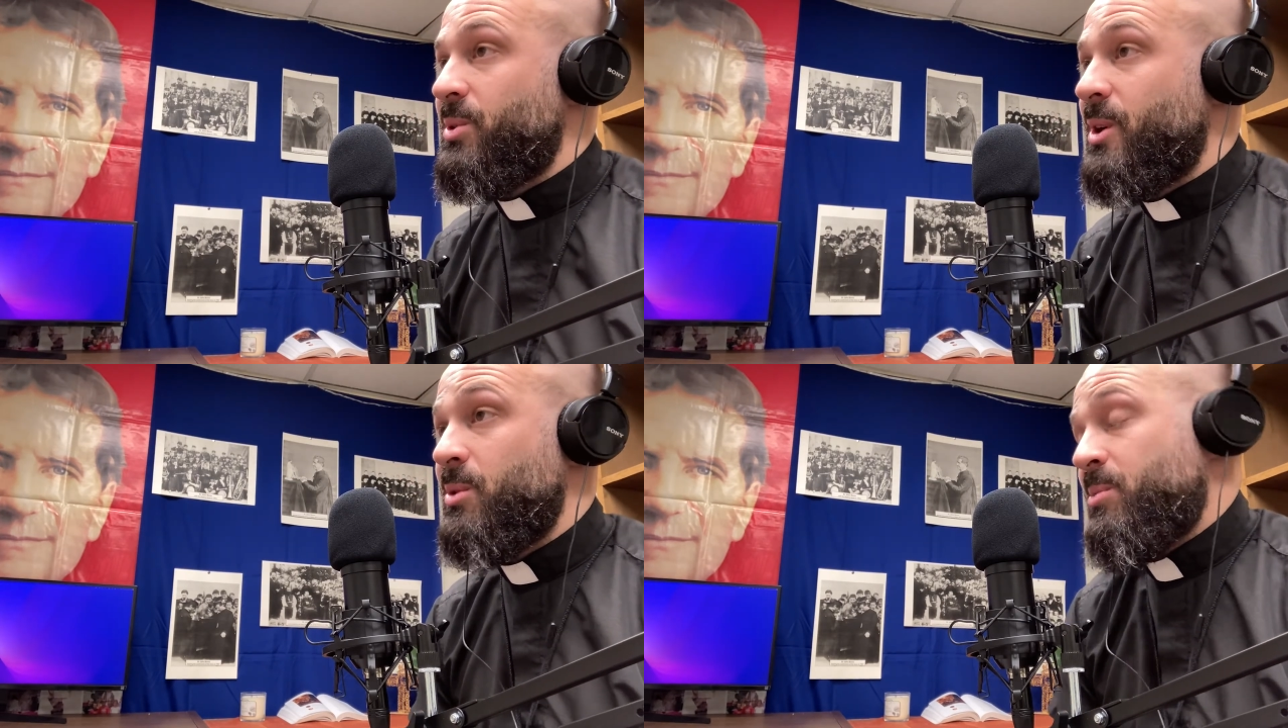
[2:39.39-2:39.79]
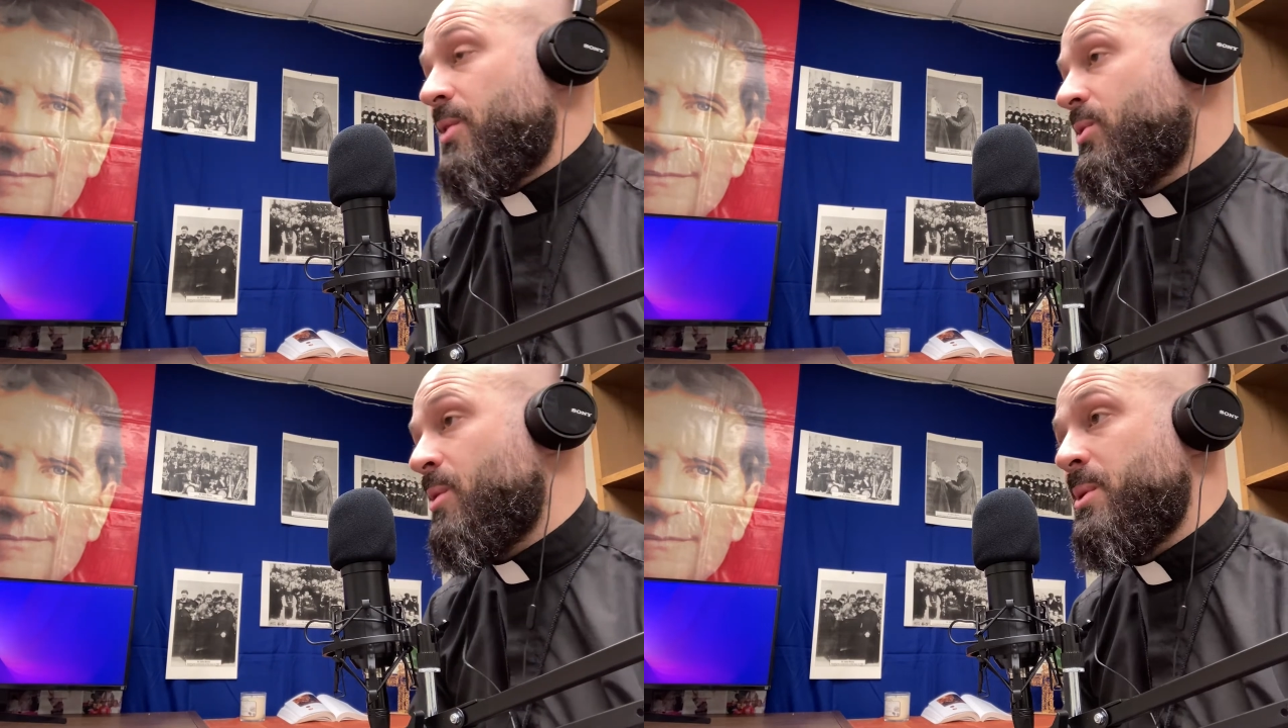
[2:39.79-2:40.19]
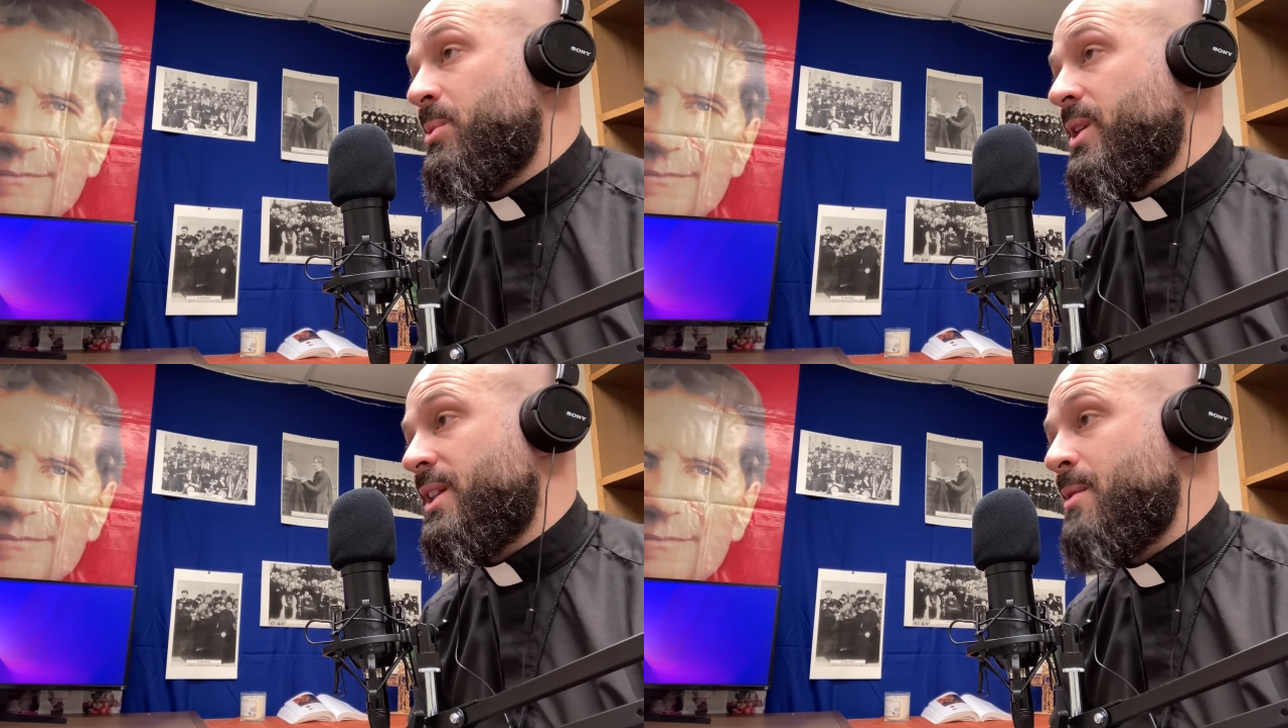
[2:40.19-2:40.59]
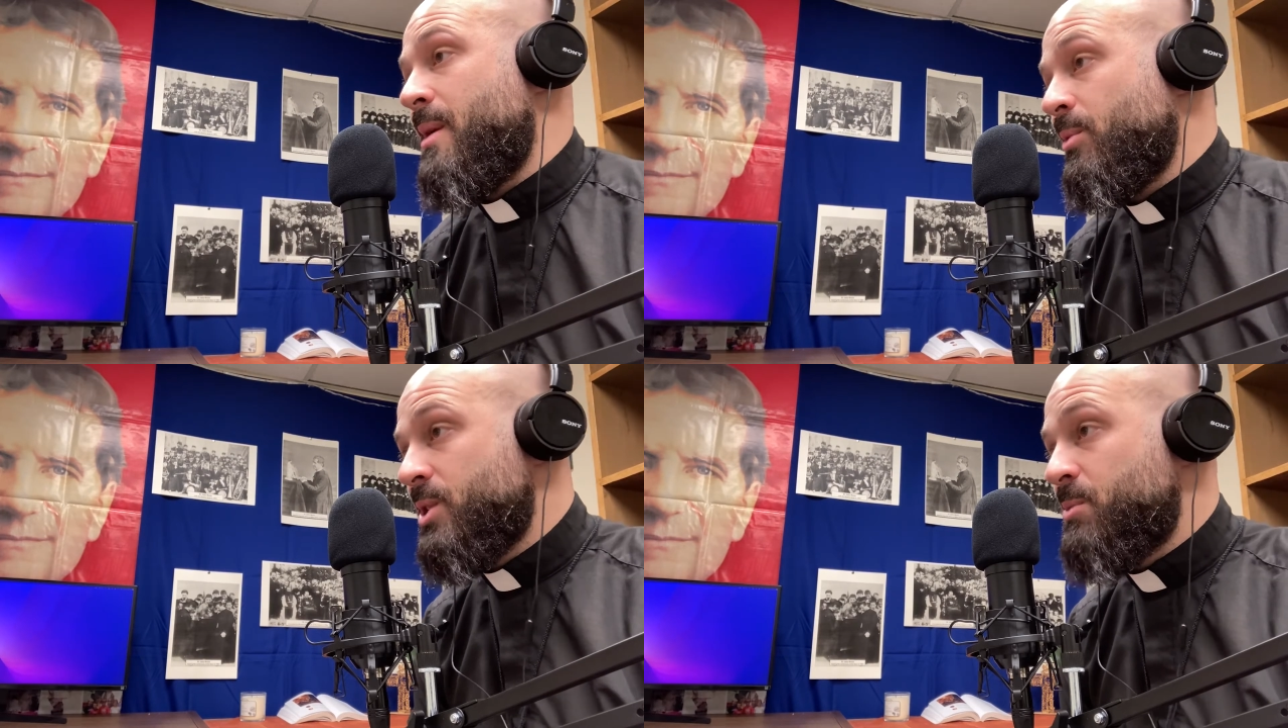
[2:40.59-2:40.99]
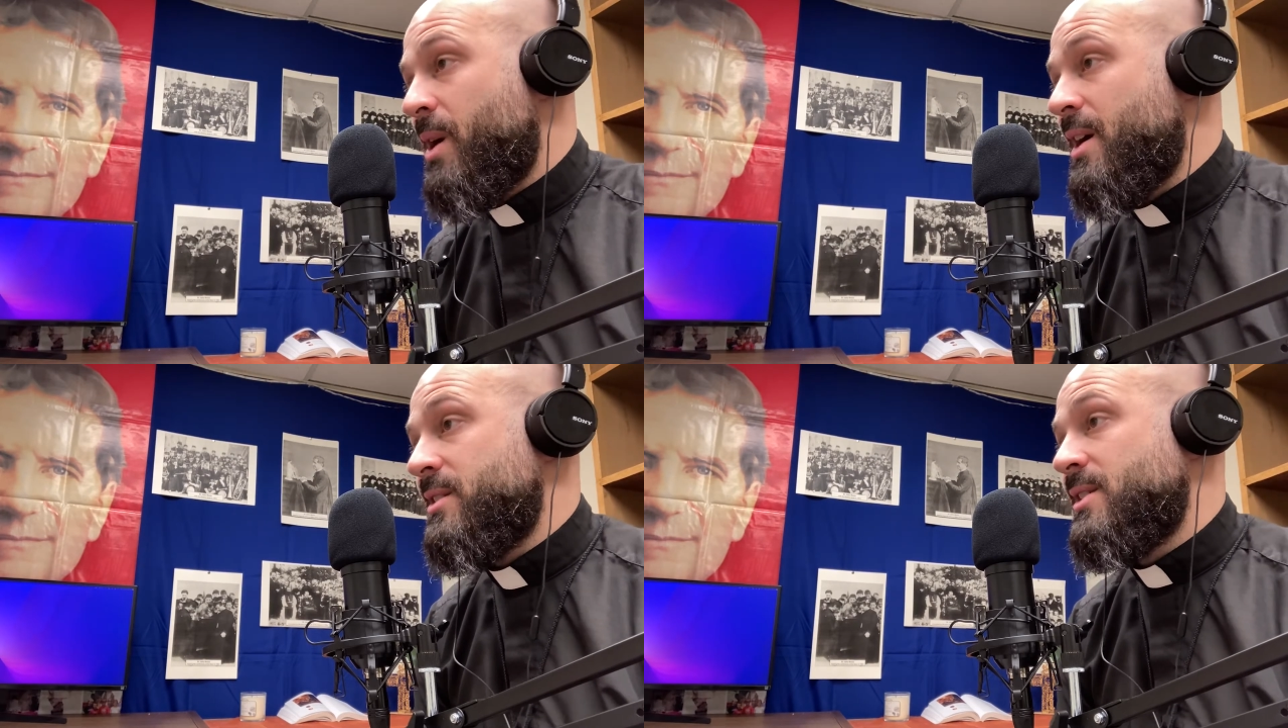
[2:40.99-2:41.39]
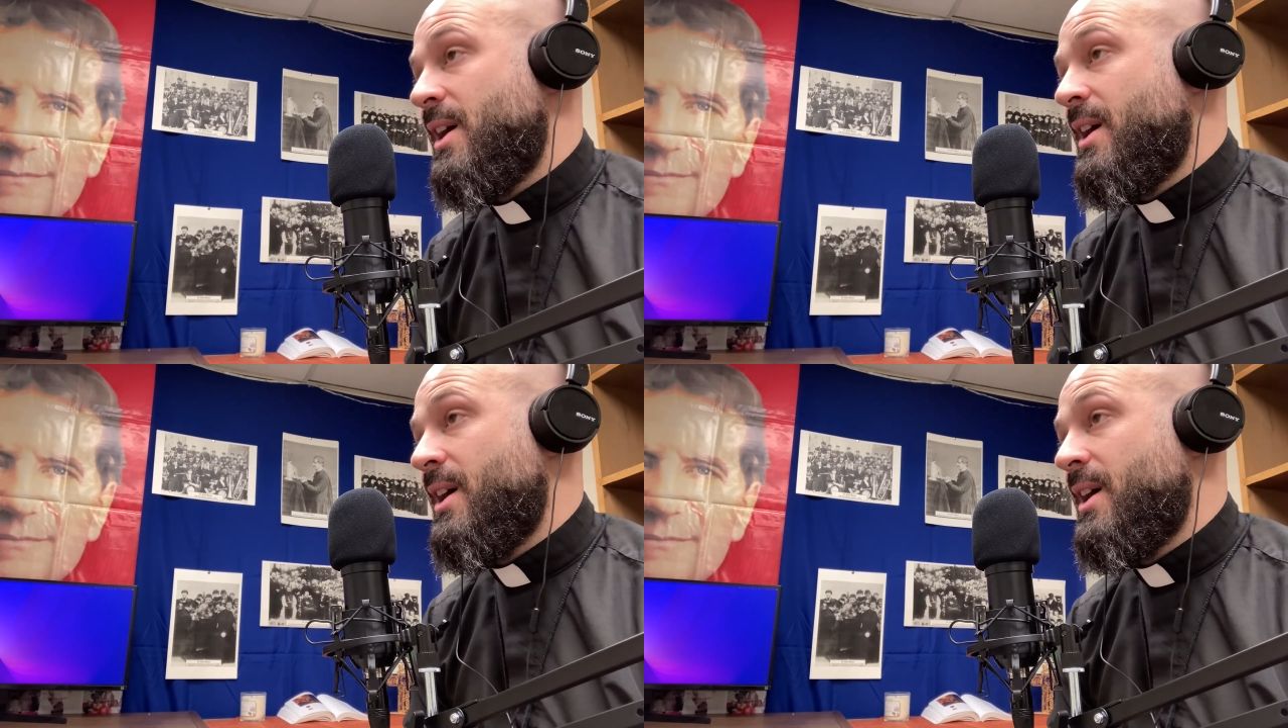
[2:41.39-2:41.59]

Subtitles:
No, we pray for all people that they may respond.